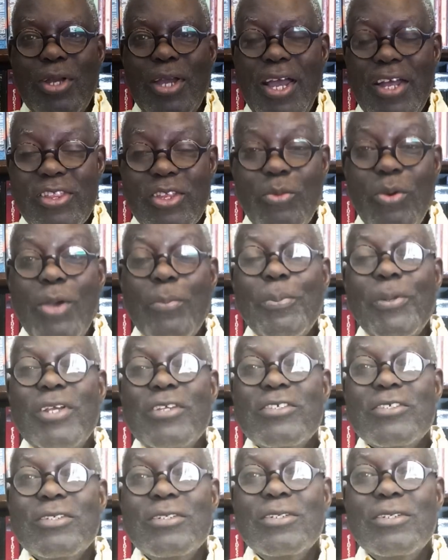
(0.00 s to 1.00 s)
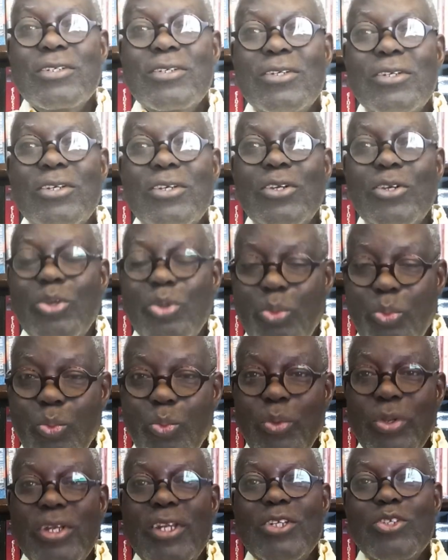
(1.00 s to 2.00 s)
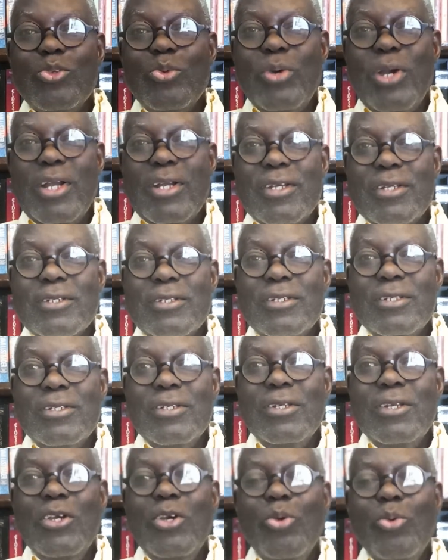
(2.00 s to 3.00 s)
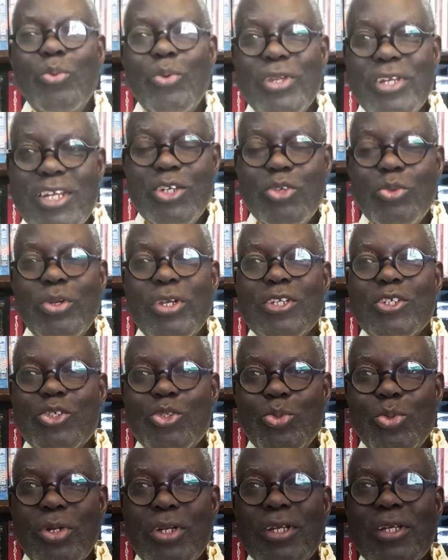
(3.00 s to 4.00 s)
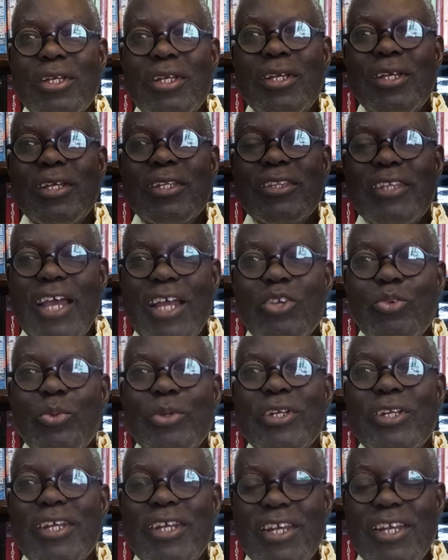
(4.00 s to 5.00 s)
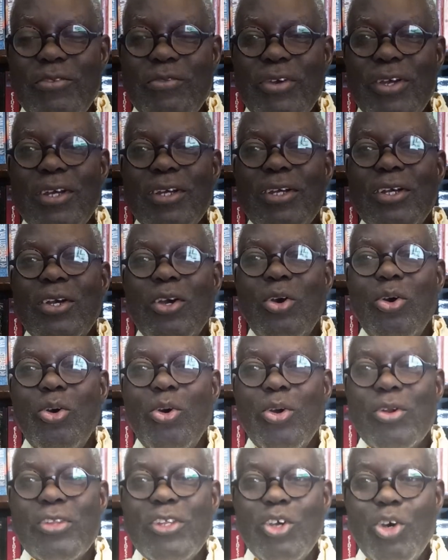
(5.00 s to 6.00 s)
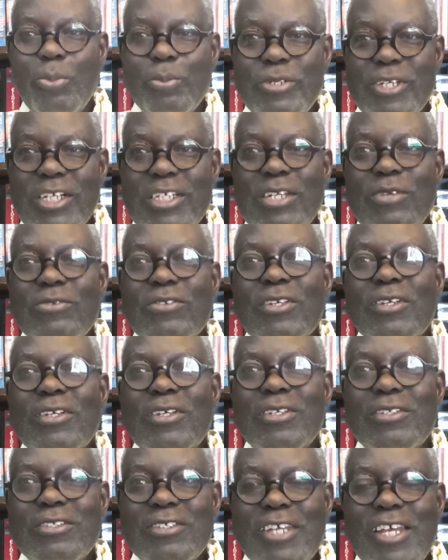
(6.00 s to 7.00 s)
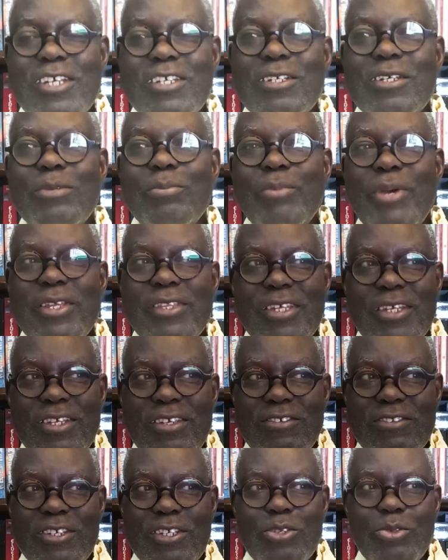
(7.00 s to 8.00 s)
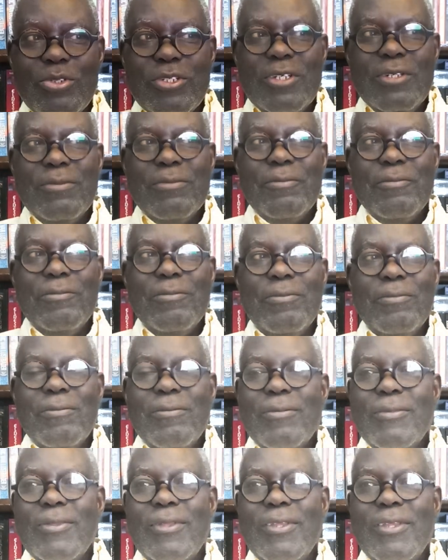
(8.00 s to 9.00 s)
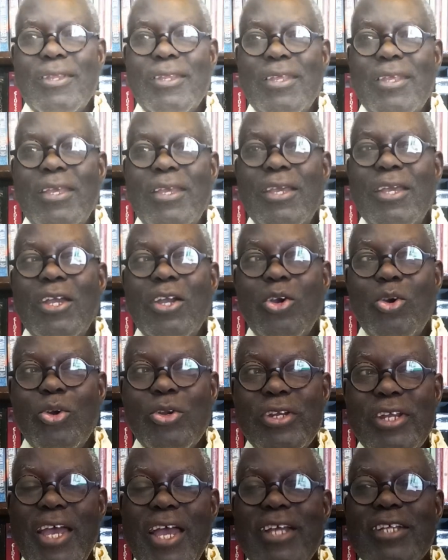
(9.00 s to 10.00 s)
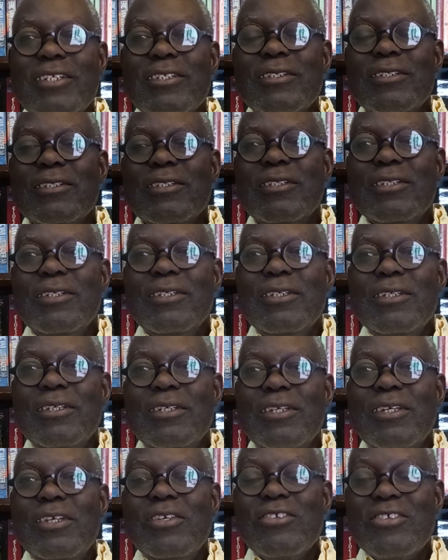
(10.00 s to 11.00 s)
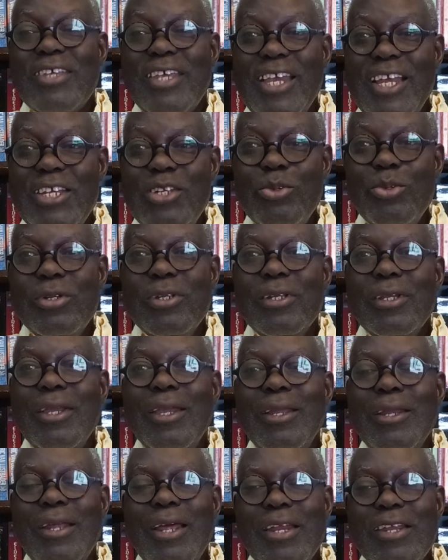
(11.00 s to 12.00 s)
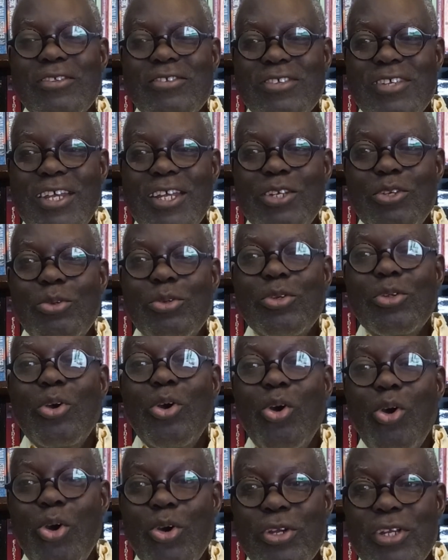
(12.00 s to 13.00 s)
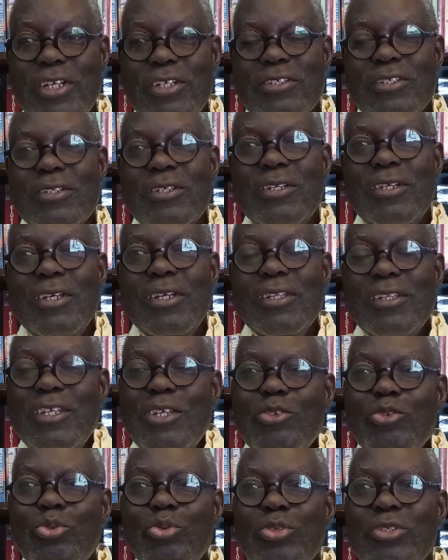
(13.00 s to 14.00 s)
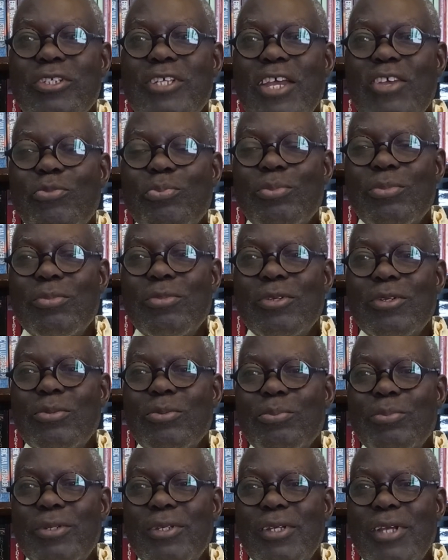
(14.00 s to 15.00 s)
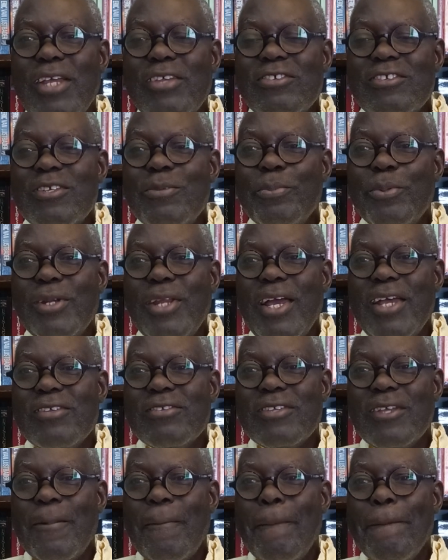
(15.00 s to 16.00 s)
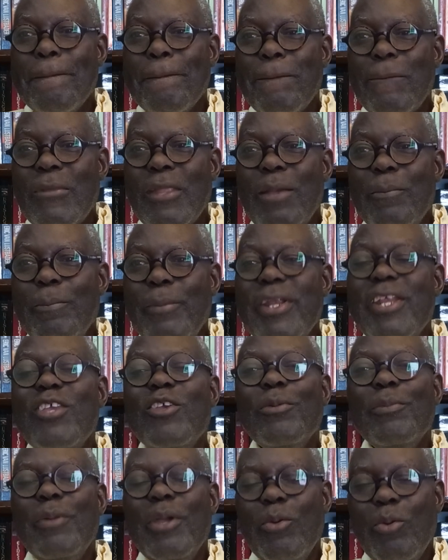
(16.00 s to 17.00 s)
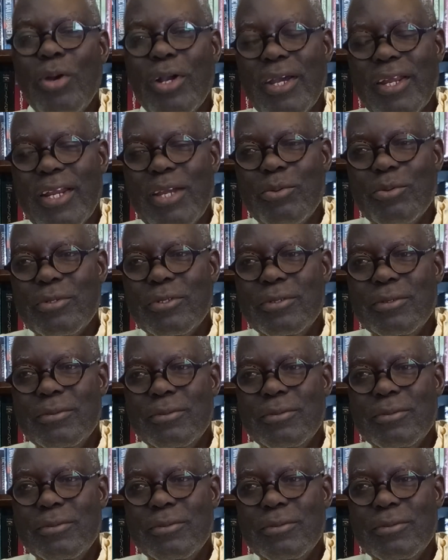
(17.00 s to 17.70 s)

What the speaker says: At the workplace, we need to work. We to ensure that we deliver on the objectives set by the institution. Conduct scheduled and unscheduled audits. This could just be as simple as management by walk around.